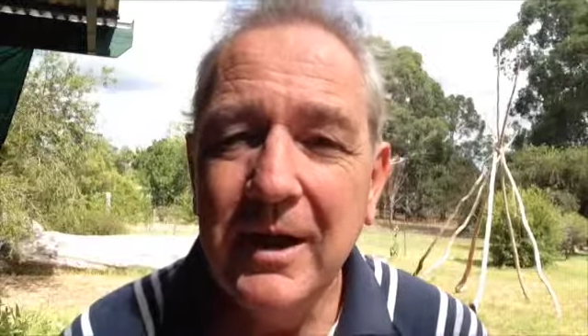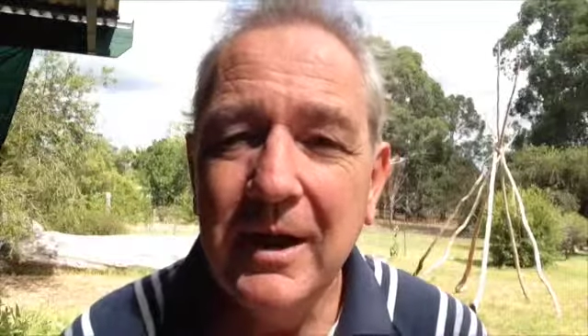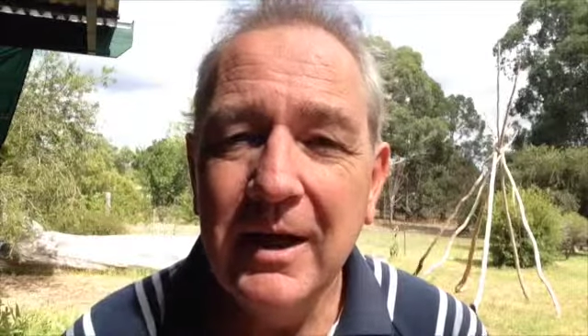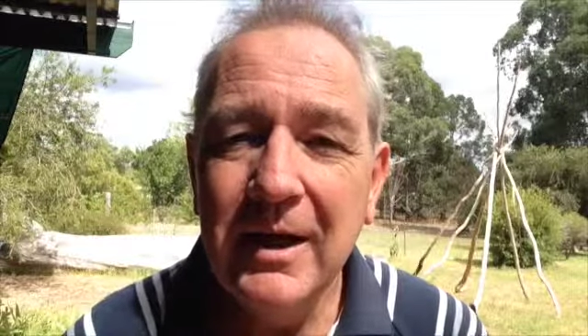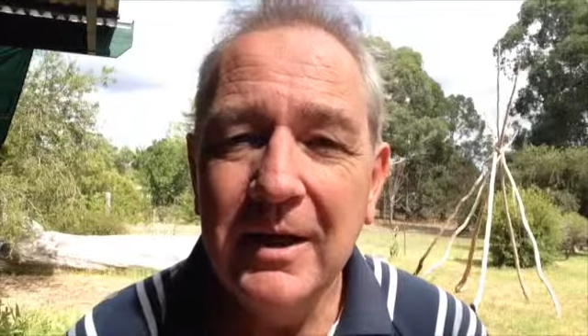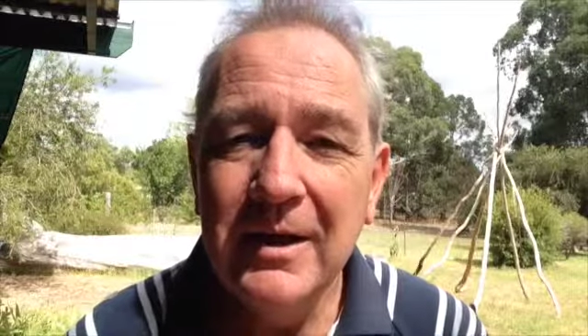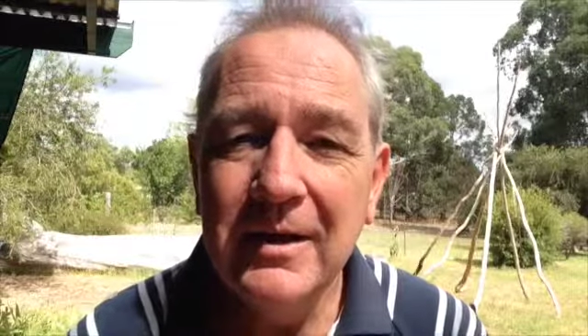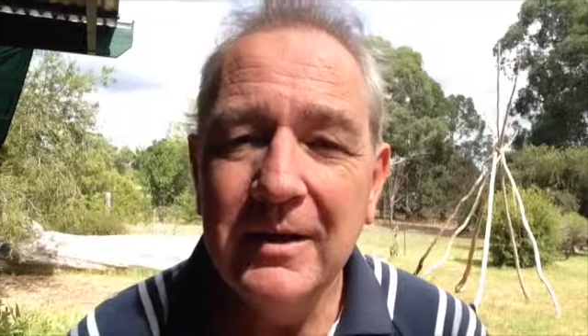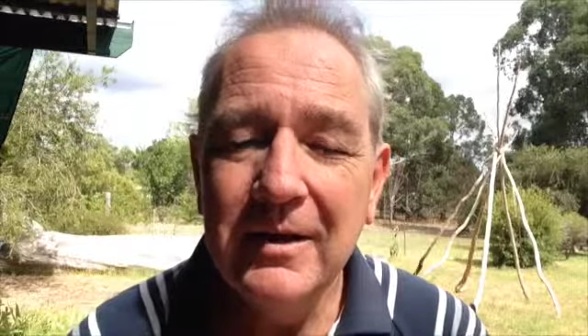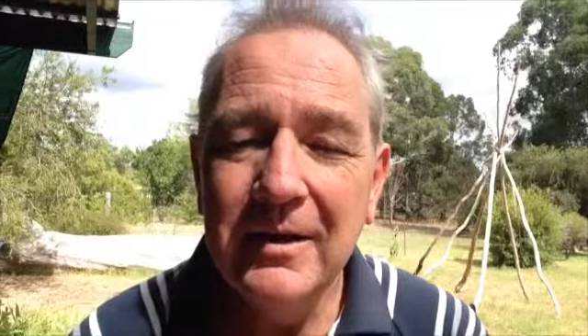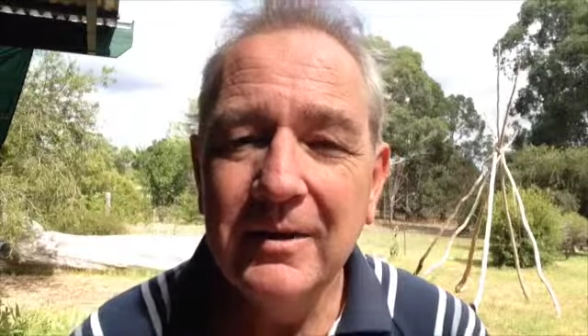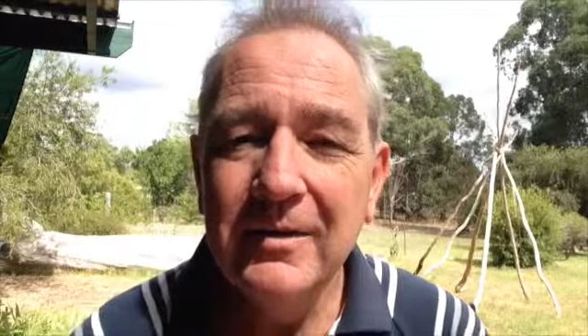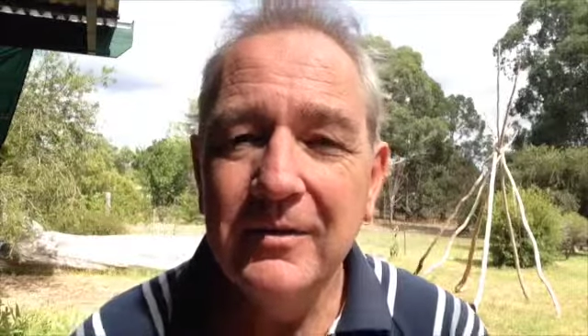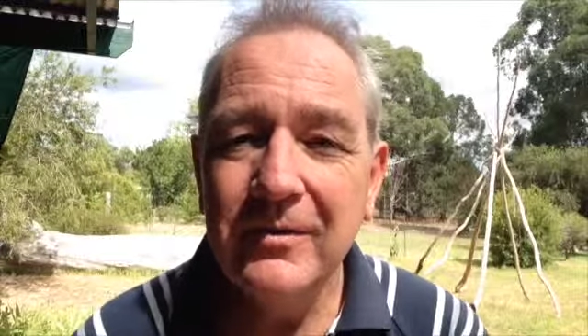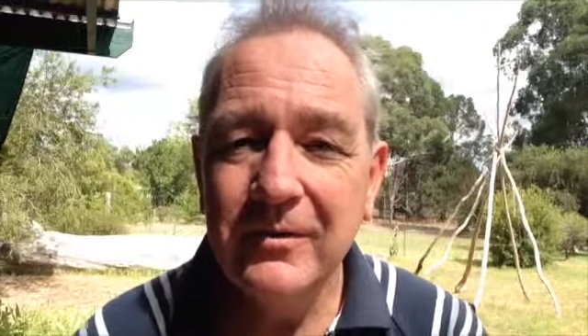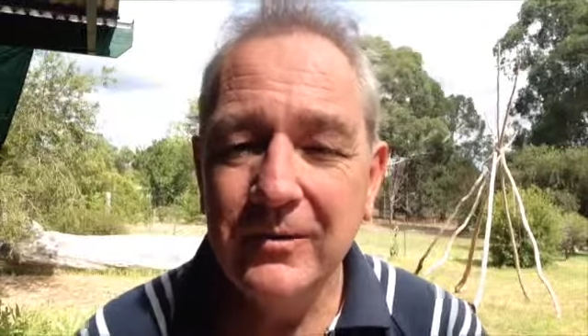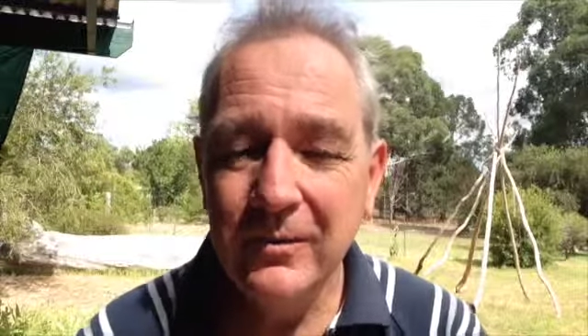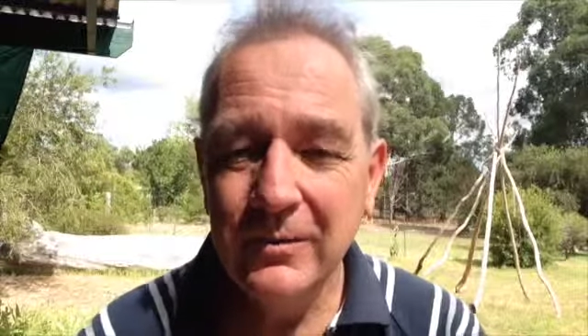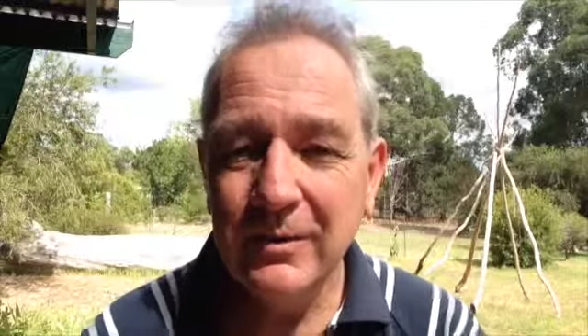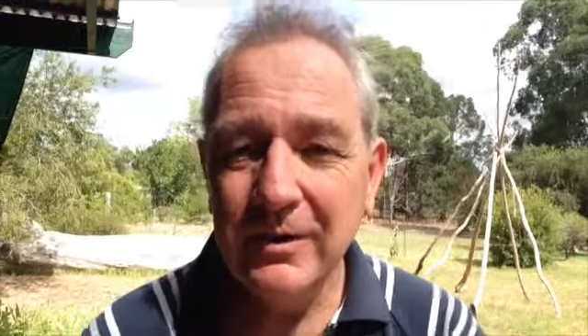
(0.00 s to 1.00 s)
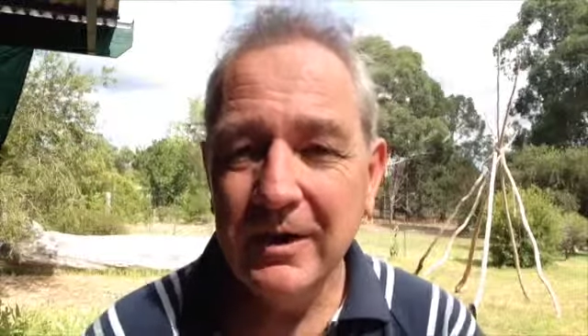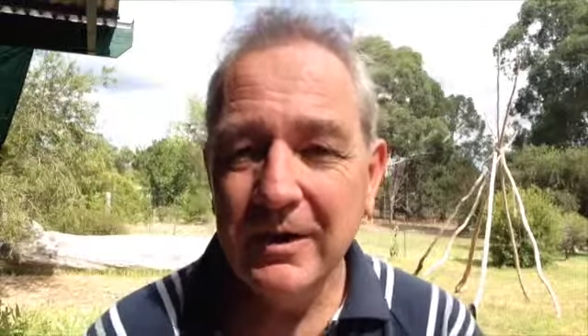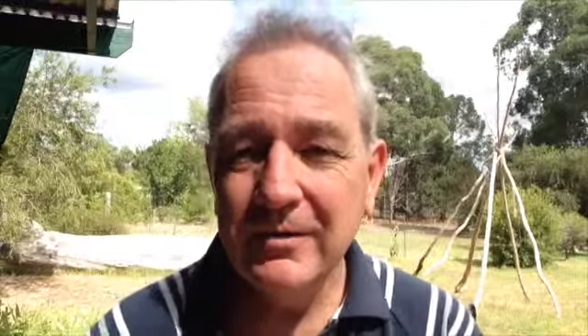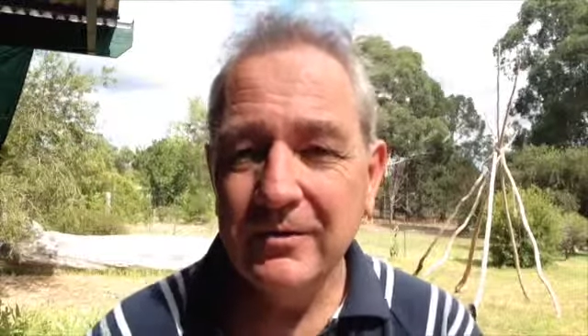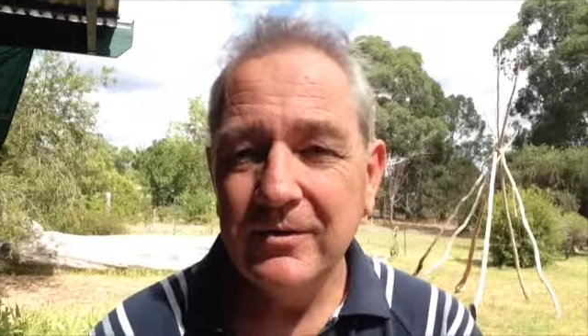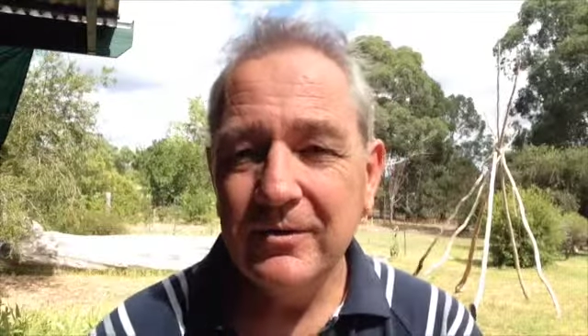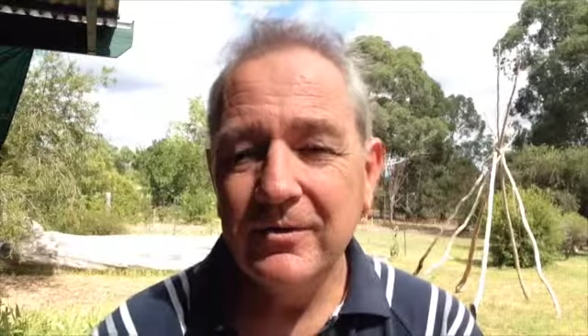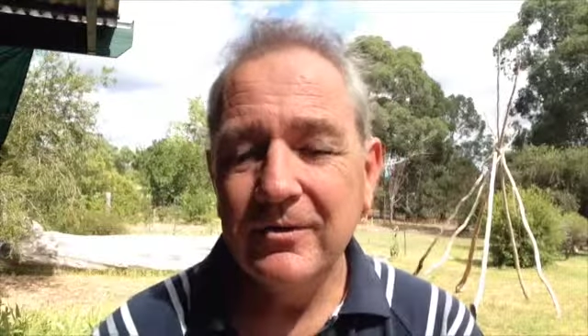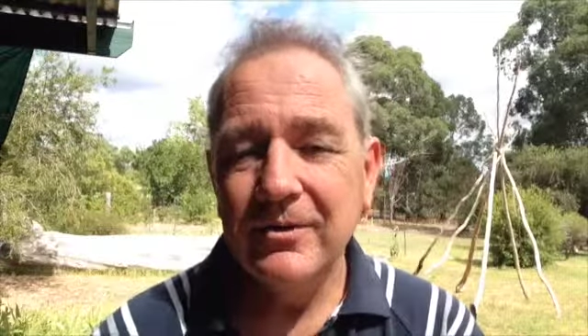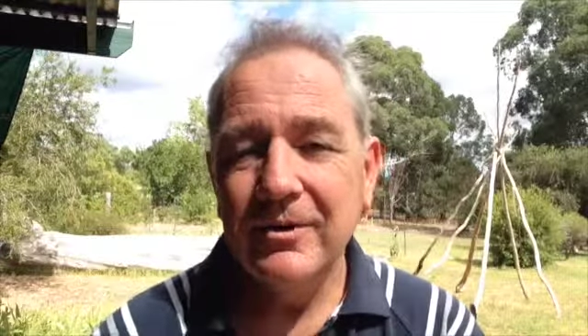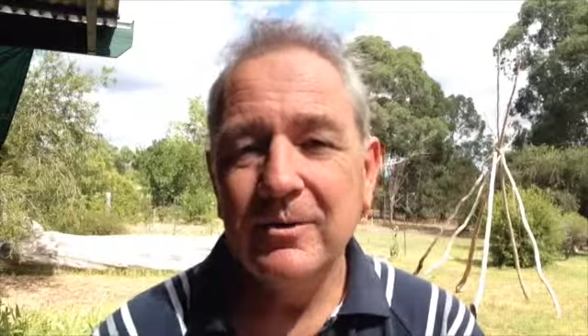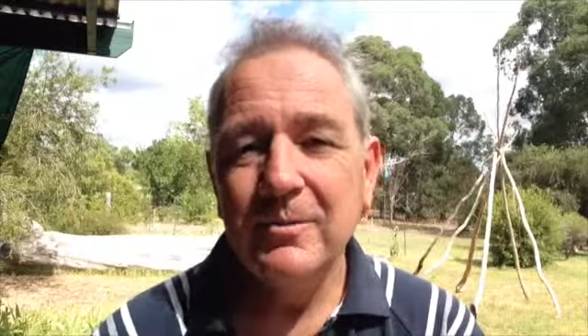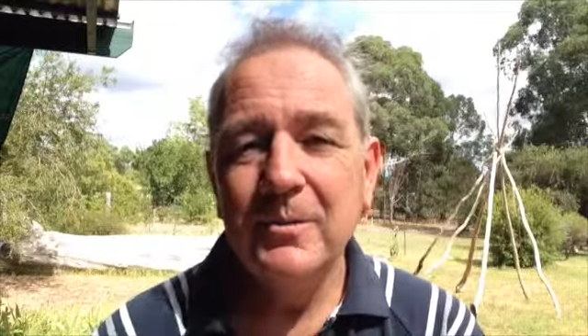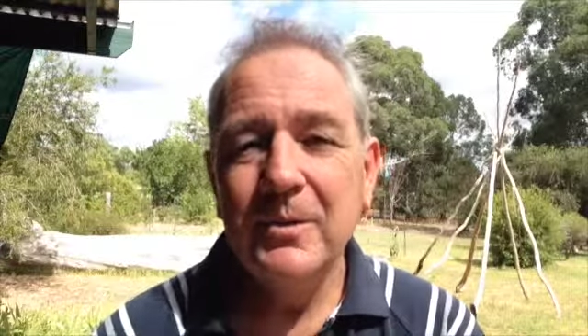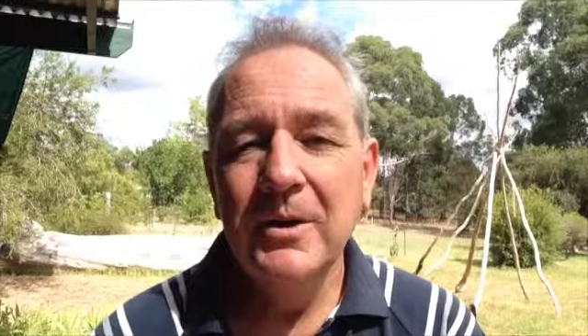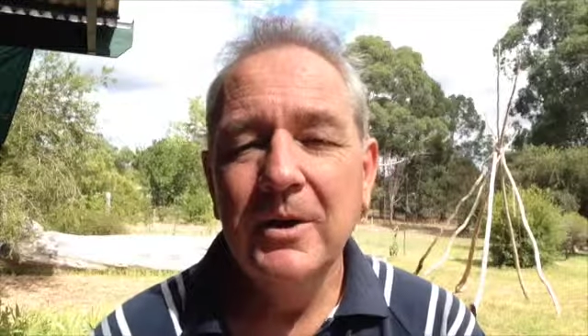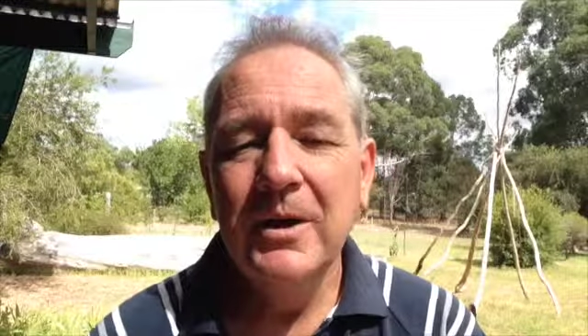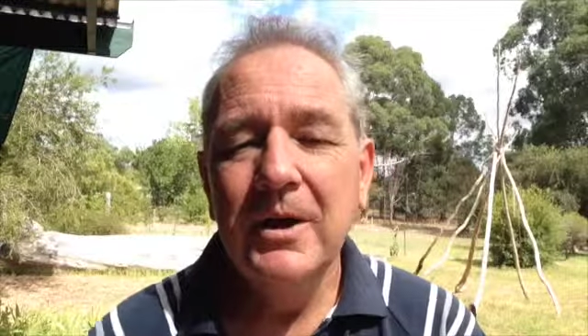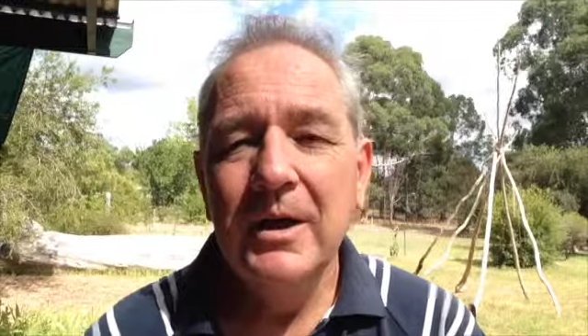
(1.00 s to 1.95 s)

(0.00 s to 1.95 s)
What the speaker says: and in this new relationship,